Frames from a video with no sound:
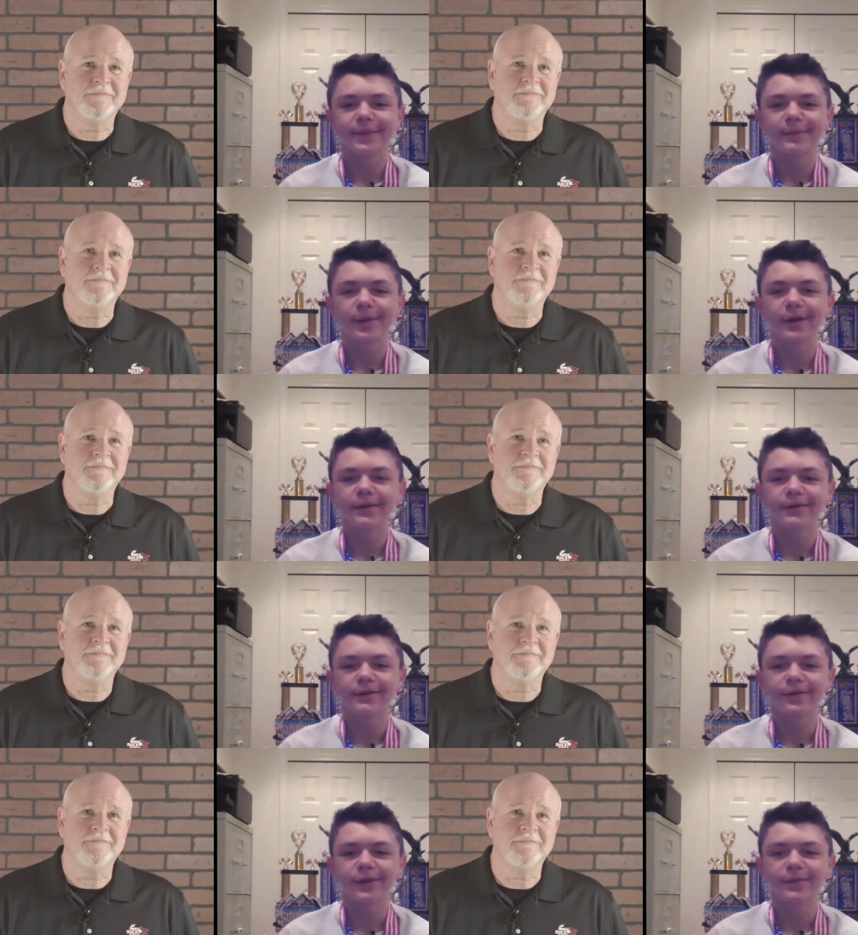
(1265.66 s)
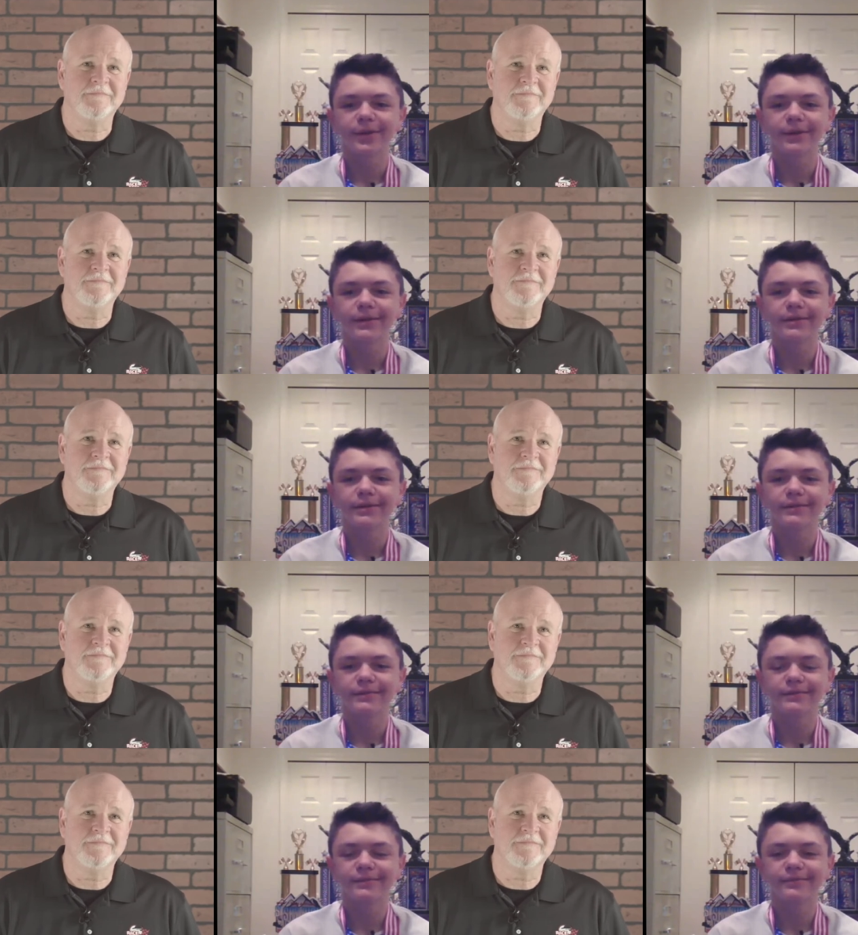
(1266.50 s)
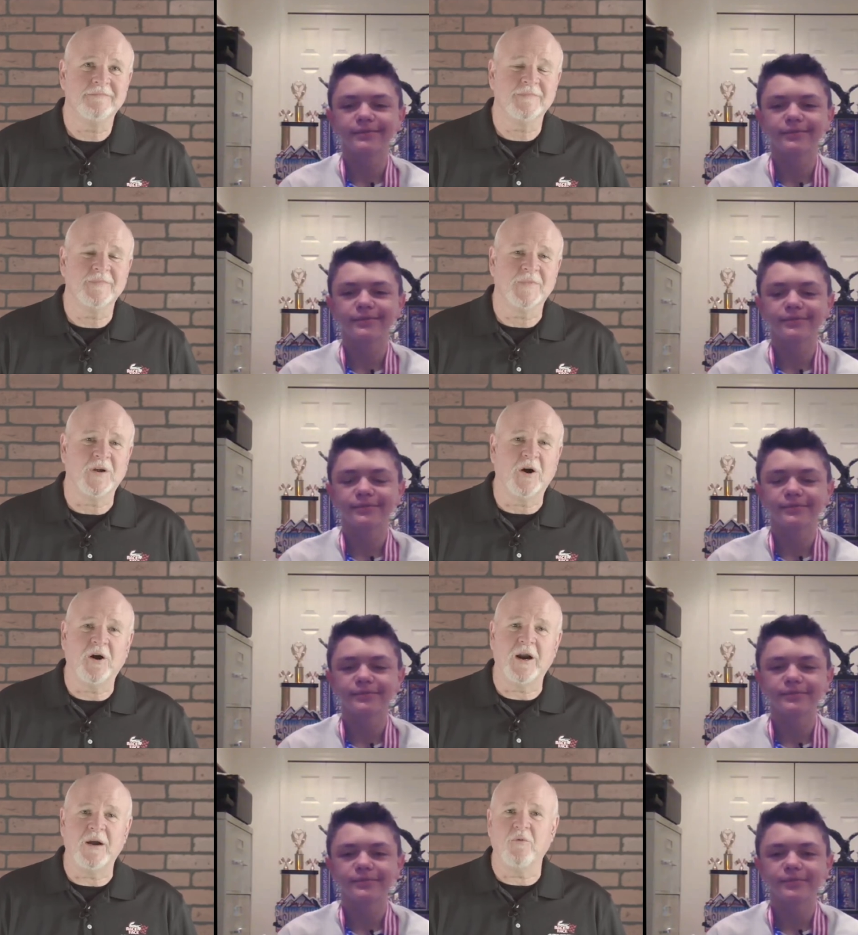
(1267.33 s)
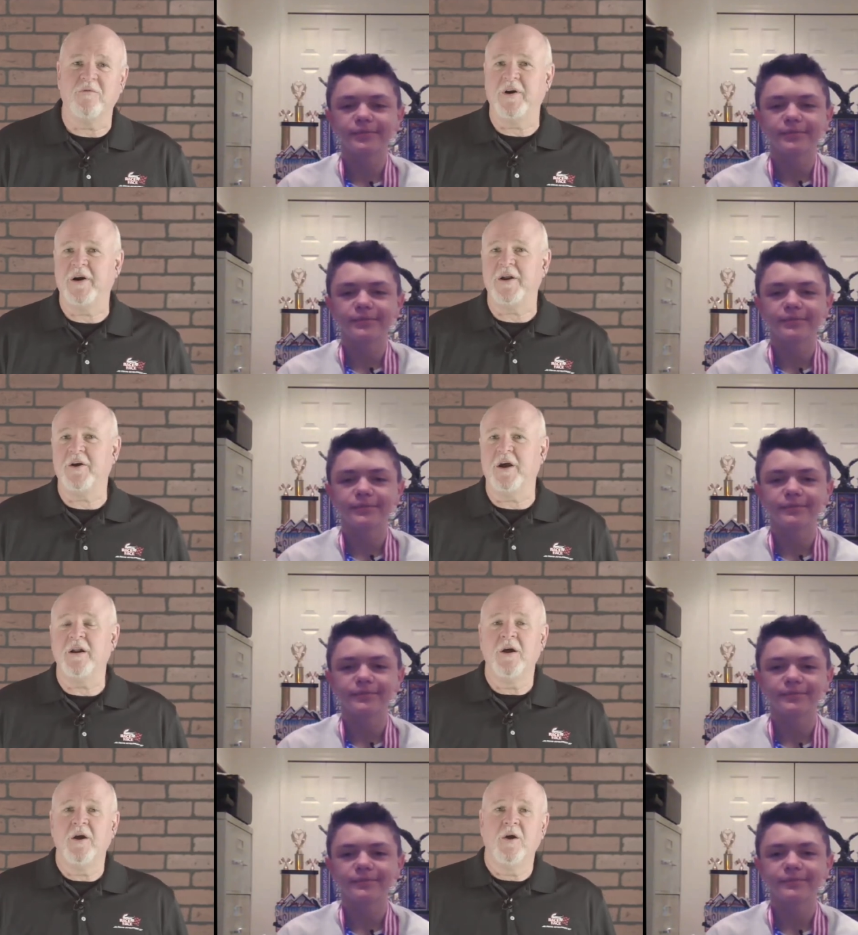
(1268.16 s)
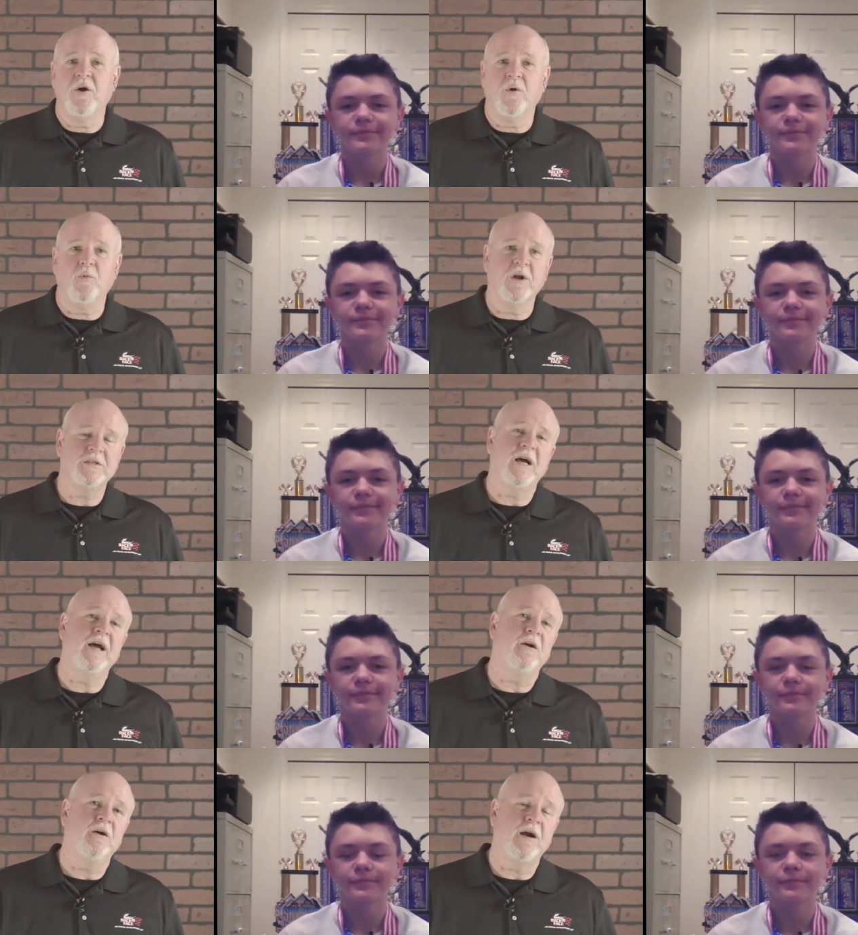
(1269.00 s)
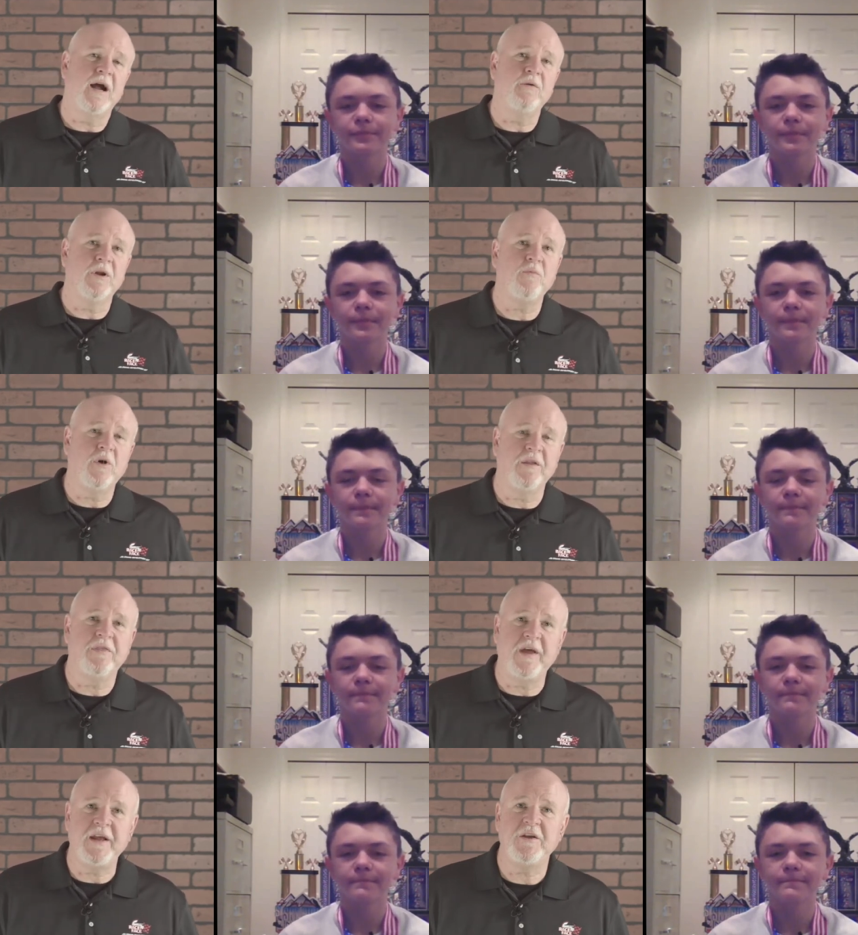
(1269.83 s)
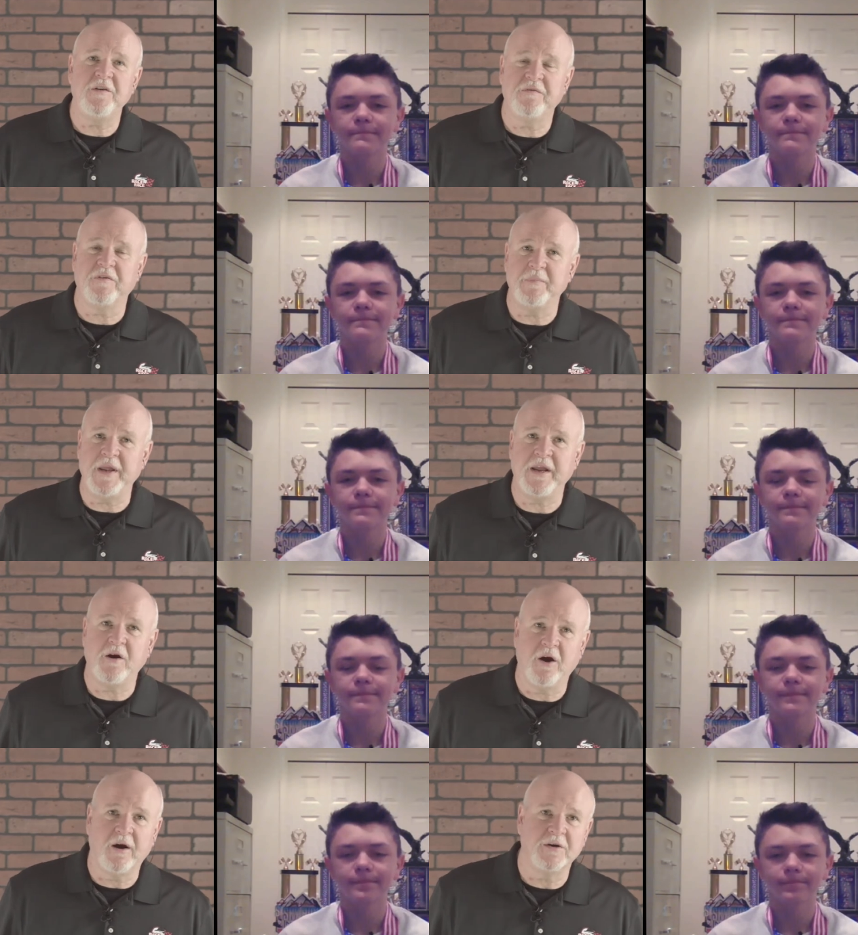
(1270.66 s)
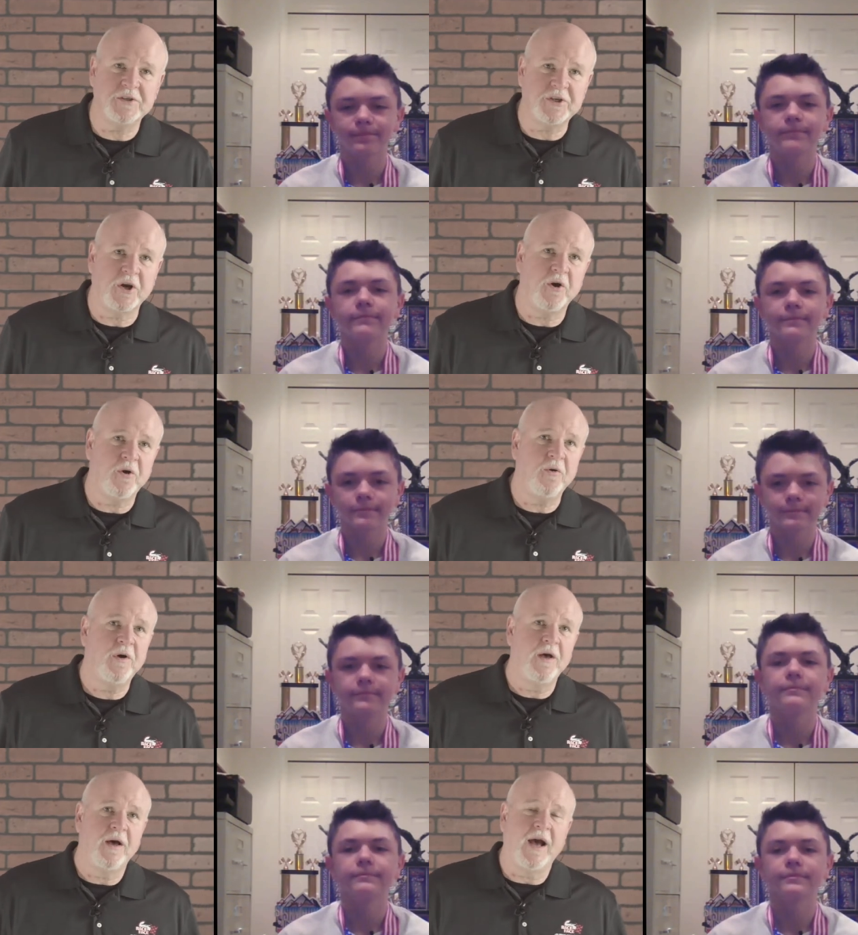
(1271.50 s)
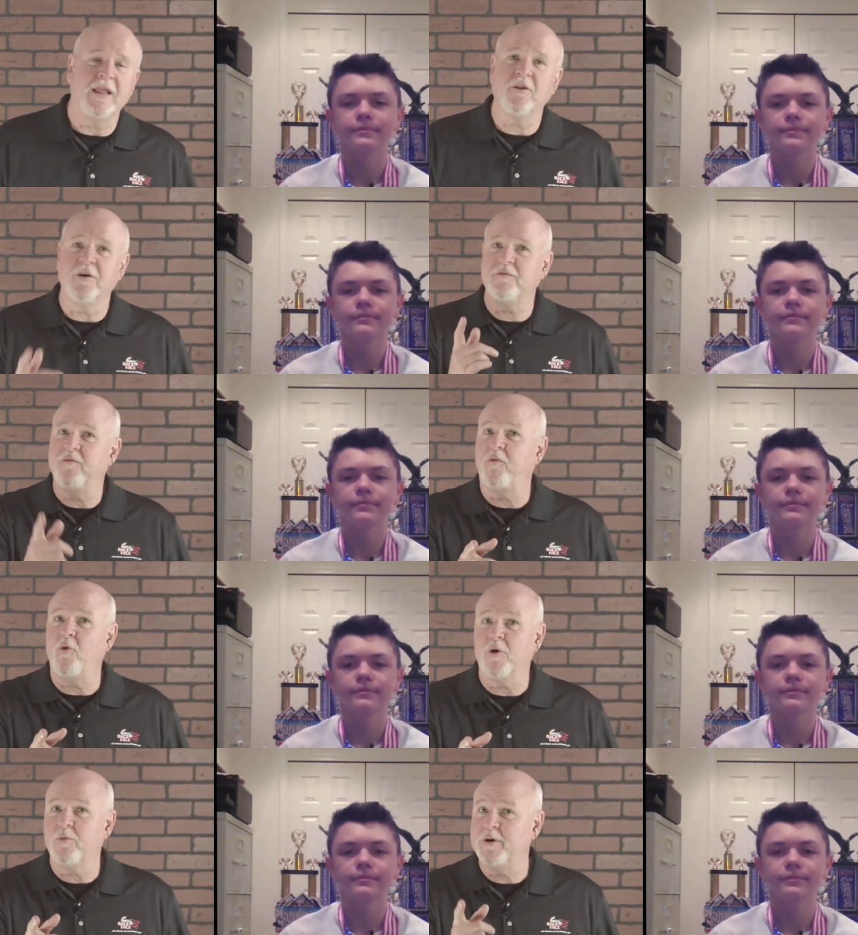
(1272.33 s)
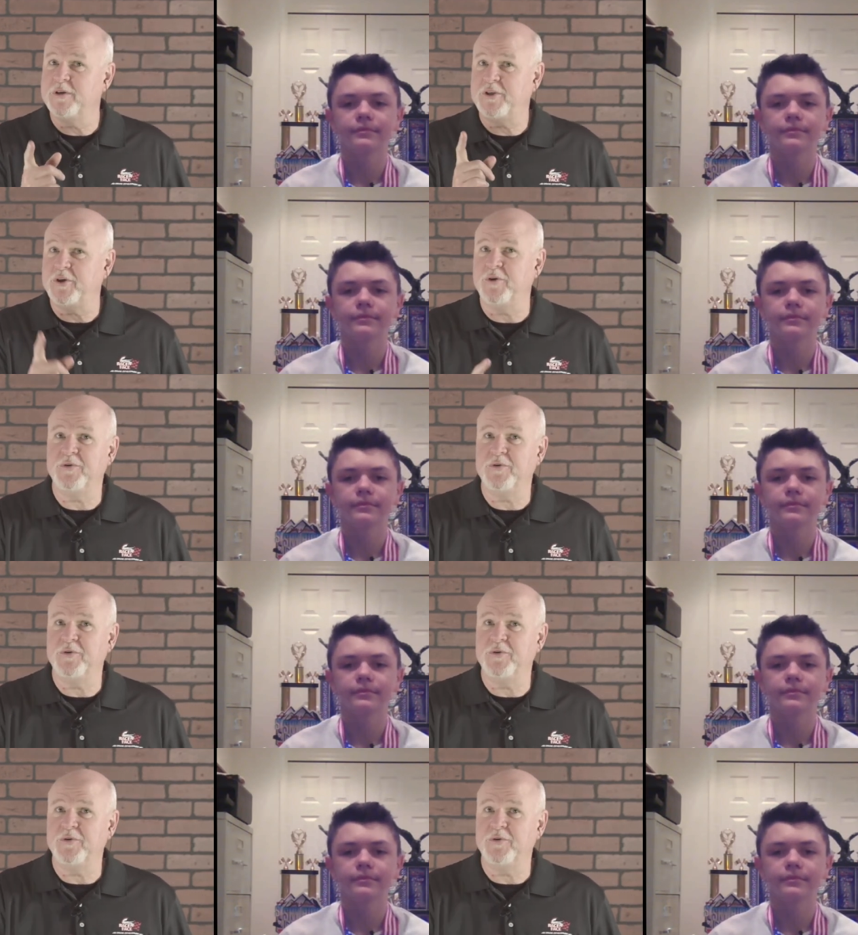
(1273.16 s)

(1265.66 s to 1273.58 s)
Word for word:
Speaker 1: my parents and grandparents.
Speaker 2: All right. Well, very good. Well, Tyler, I really want to thank you for being on our show. I look forward to